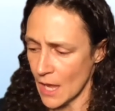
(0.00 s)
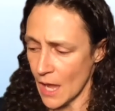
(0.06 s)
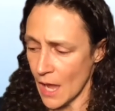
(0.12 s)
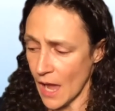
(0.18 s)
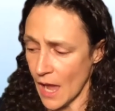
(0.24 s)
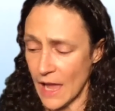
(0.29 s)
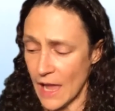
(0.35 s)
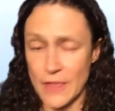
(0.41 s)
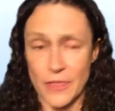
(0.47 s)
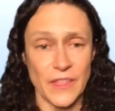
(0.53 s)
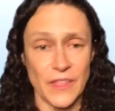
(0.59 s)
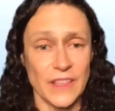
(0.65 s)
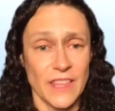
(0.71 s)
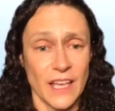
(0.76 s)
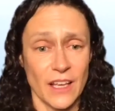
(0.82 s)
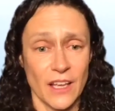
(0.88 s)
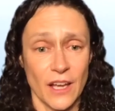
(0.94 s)
I
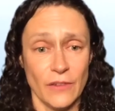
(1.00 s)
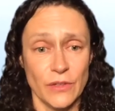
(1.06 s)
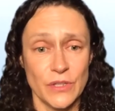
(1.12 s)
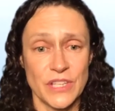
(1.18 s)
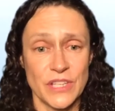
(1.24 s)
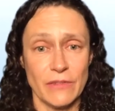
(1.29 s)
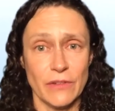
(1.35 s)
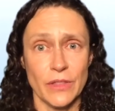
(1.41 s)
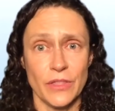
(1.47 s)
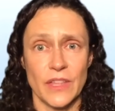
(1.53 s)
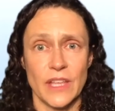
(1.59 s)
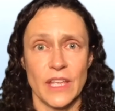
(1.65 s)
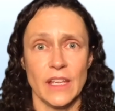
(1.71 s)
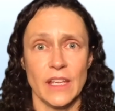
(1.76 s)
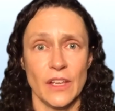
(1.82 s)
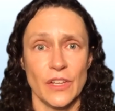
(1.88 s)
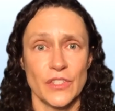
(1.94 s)
think that covers
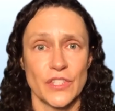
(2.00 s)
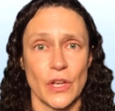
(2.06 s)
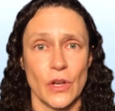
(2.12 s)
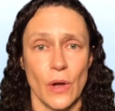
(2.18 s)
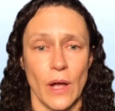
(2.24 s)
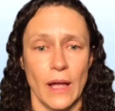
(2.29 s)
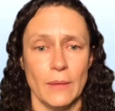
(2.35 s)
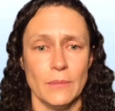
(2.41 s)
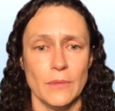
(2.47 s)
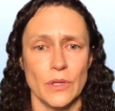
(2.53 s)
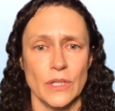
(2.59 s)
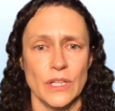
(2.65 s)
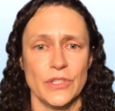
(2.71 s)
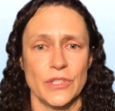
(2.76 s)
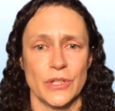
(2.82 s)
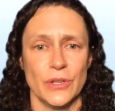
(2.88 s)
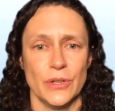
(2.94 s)
everything, so I'm going
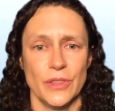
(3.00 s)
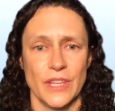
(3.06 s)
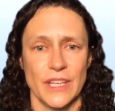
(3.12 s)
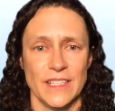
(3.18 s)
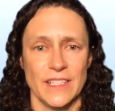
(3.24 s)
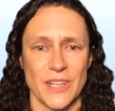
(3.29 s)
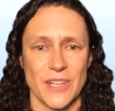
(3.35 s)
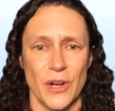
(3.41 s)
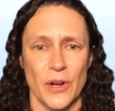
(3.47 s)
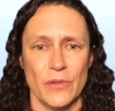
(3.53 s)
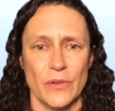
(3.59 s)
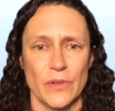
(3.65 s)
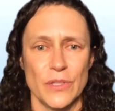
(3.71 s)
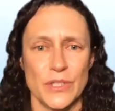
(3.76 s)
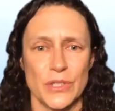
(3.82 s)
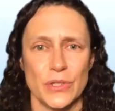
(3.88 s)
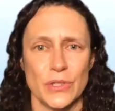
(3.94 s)
to turn things
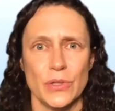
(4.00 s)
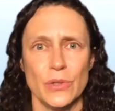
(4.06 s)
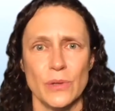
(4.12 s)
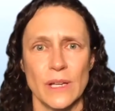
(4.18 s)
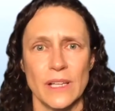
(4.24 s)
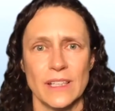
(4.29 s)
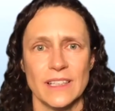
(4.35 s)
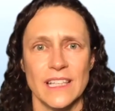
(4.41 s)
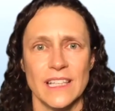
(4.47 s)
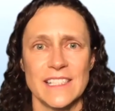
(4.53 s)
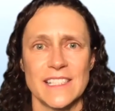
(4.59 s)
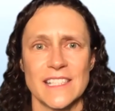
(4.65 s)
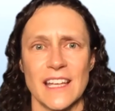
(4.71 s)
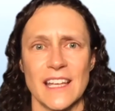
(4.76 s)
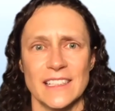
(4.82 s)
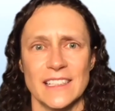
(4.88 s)
over to Lisa.